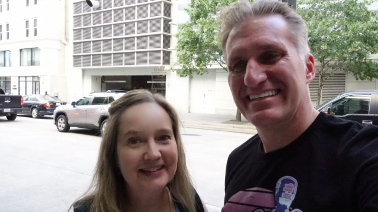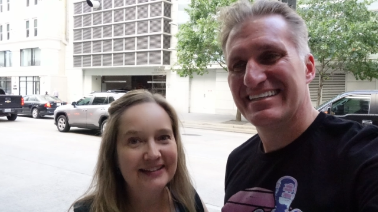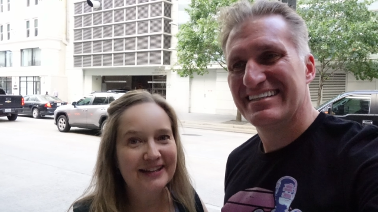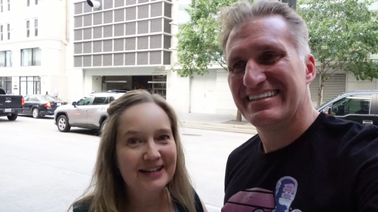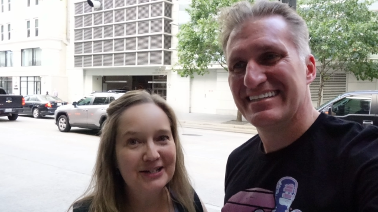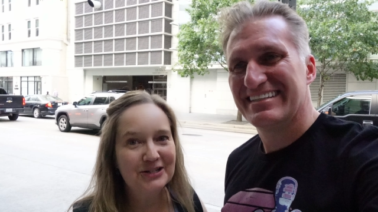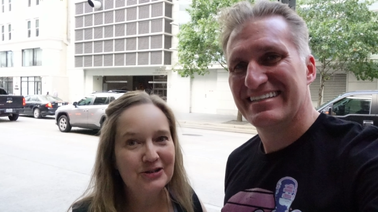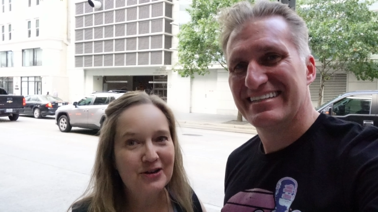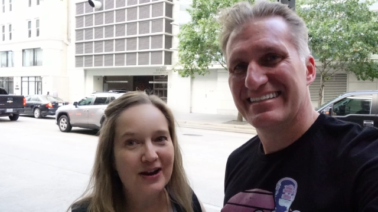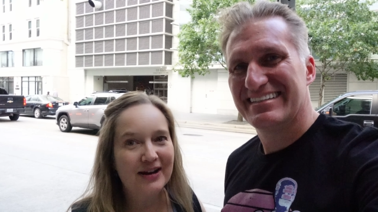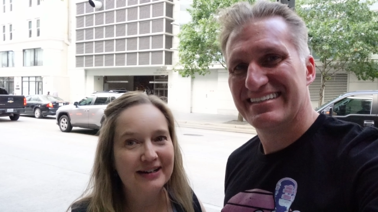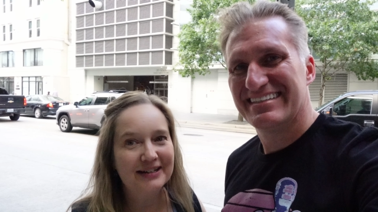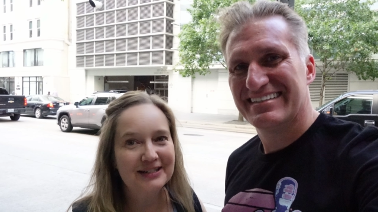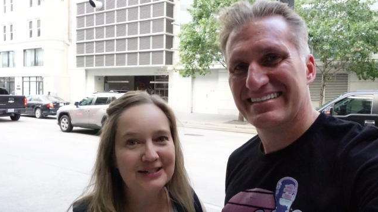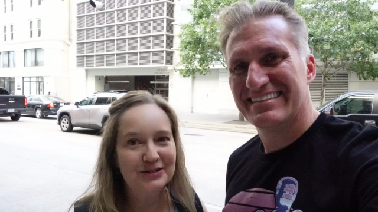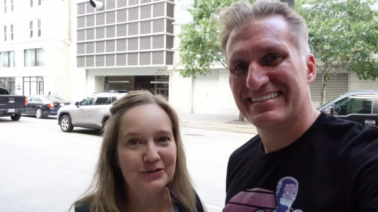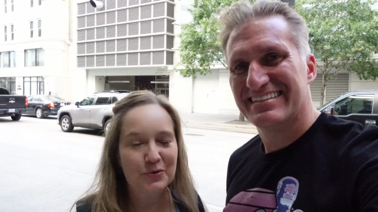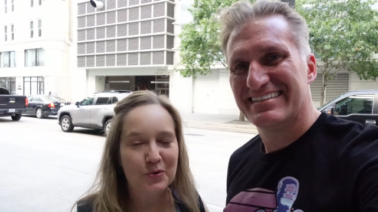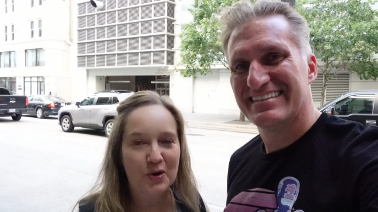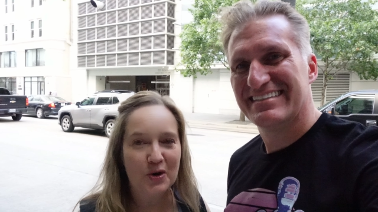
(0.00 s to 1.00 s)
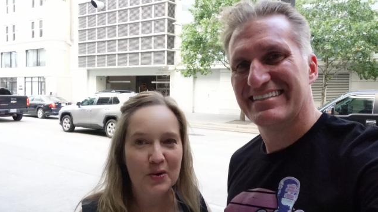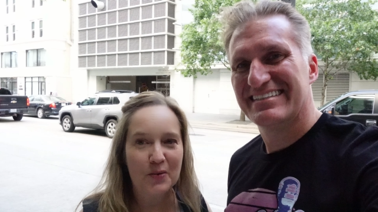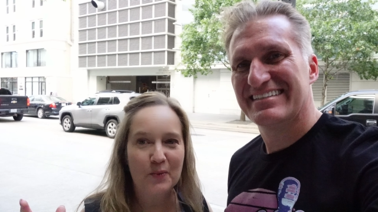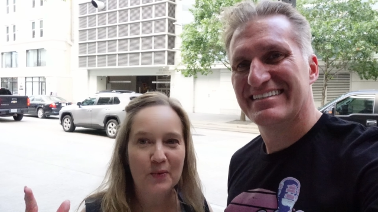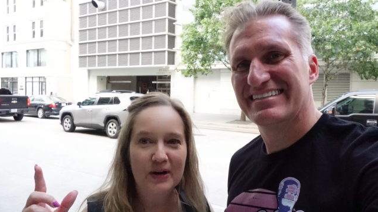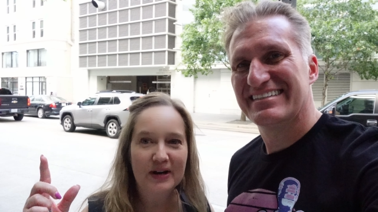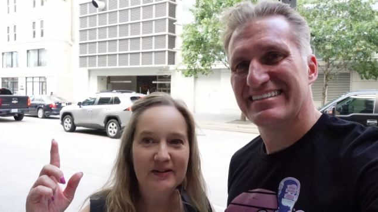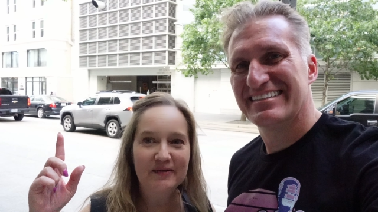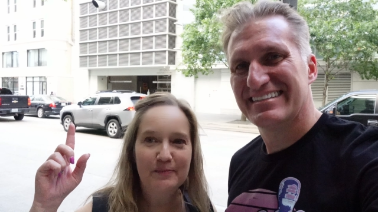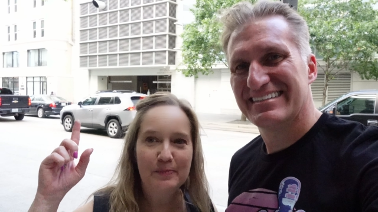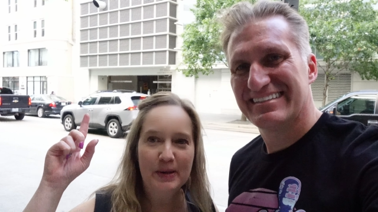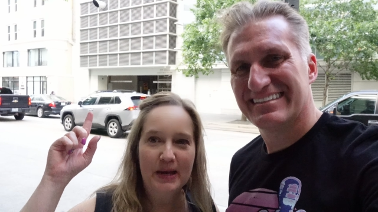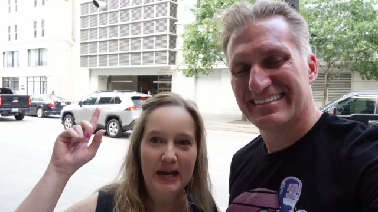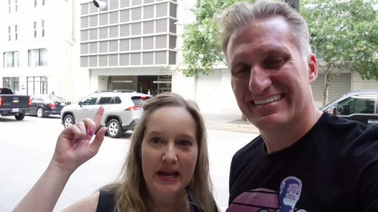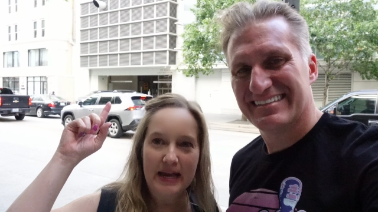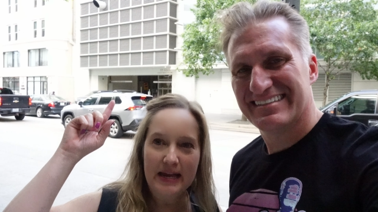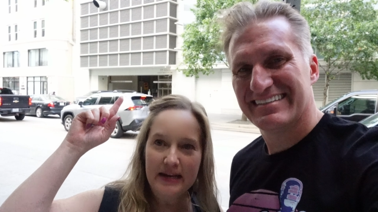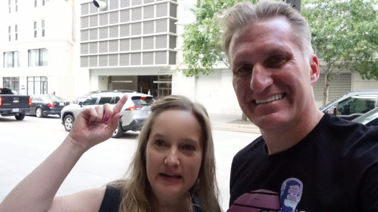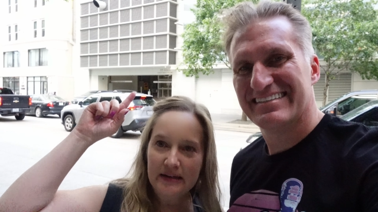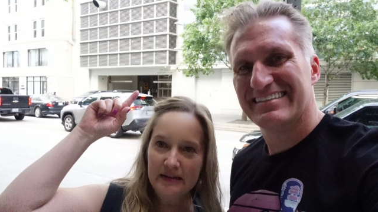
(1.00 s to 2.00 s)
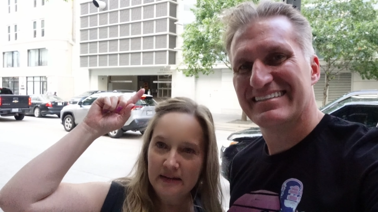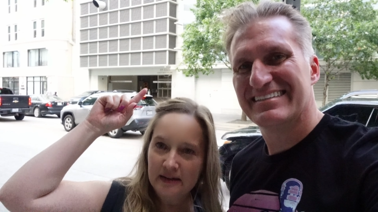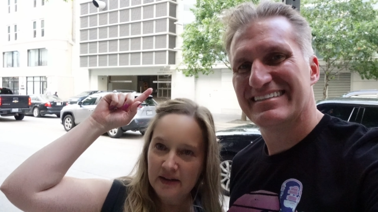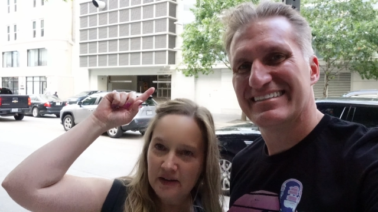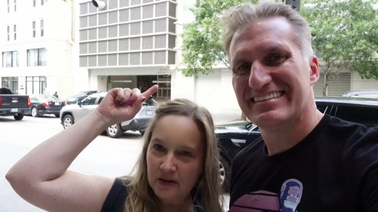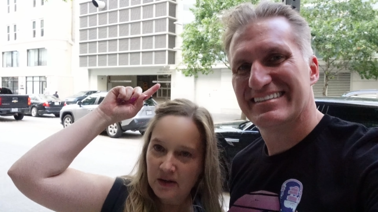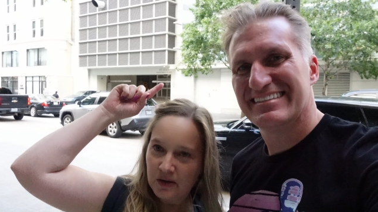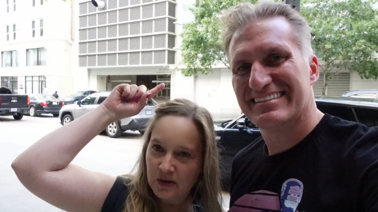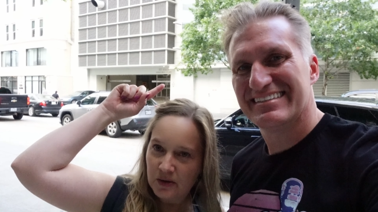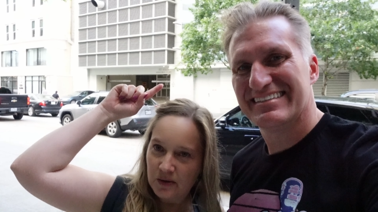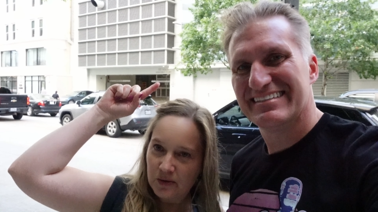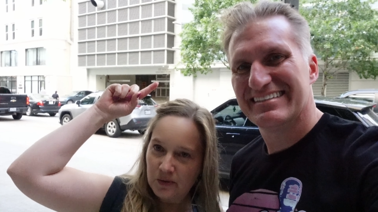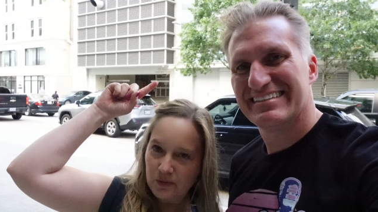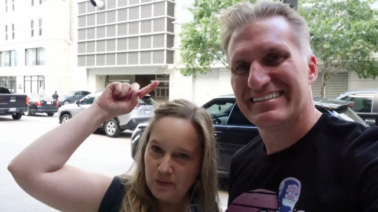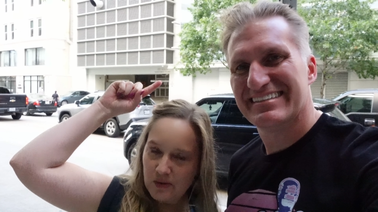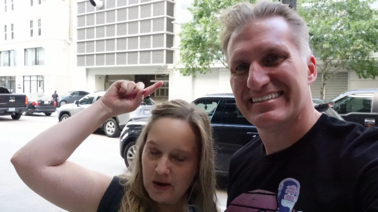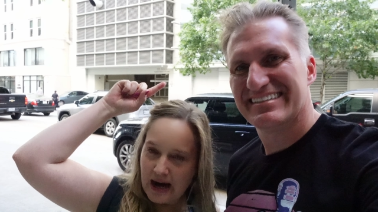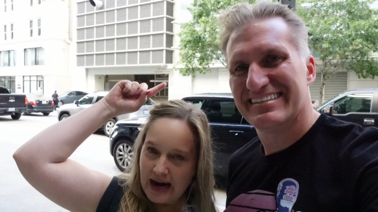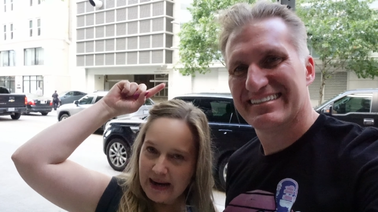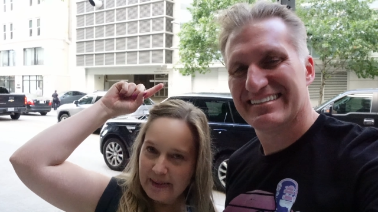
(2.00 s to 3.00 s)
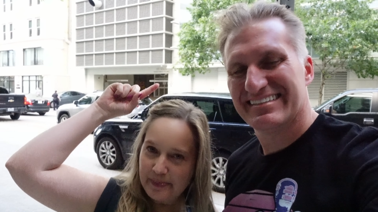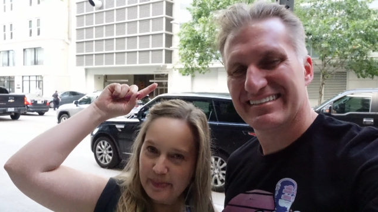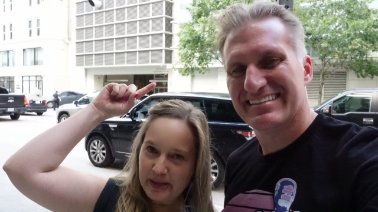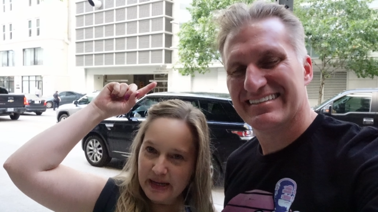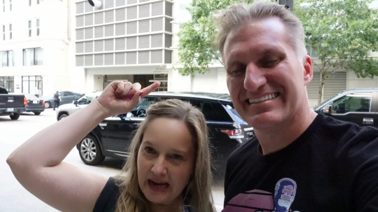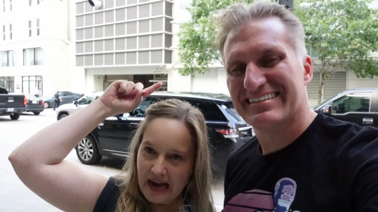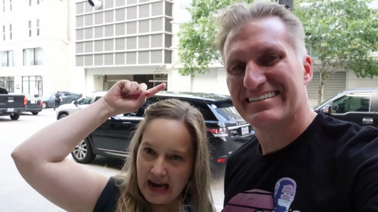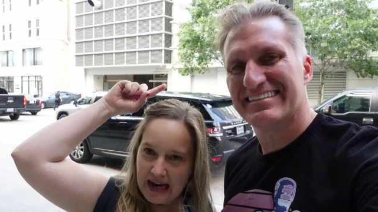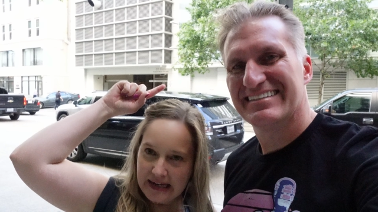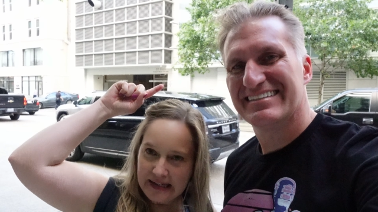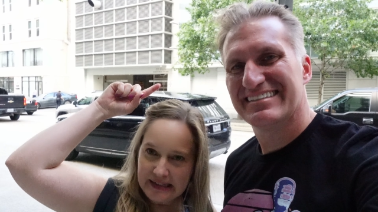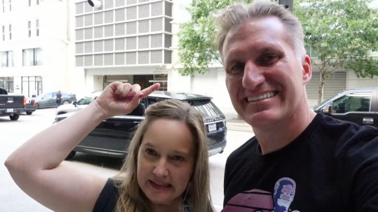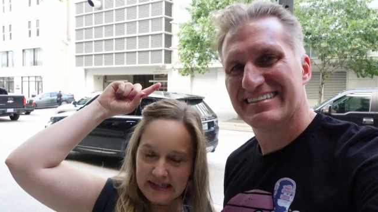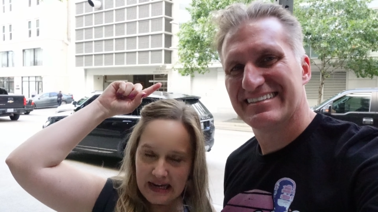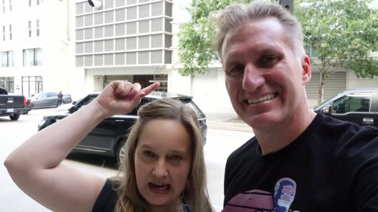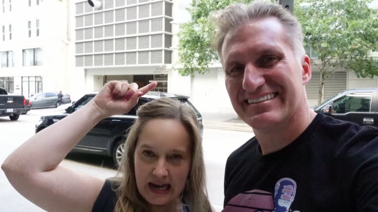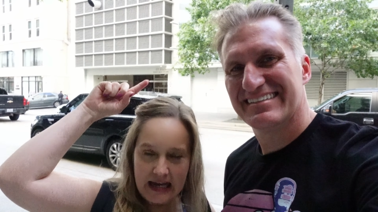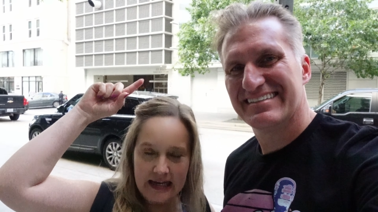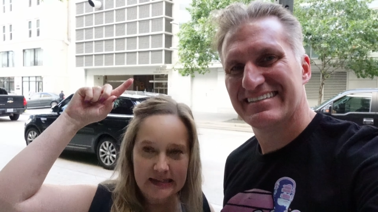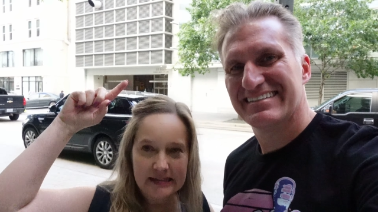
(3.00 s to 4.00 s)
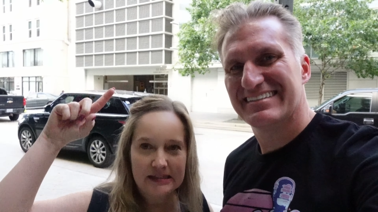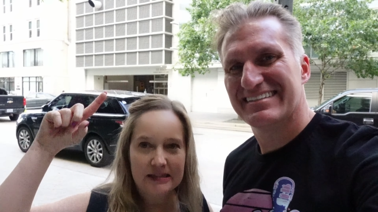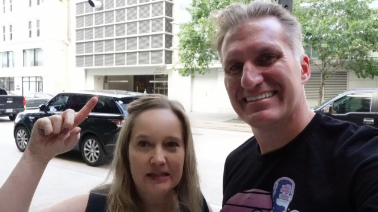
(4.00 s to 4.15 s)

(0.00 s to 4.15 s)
Speaker 1: the electronics store would have been right behind us.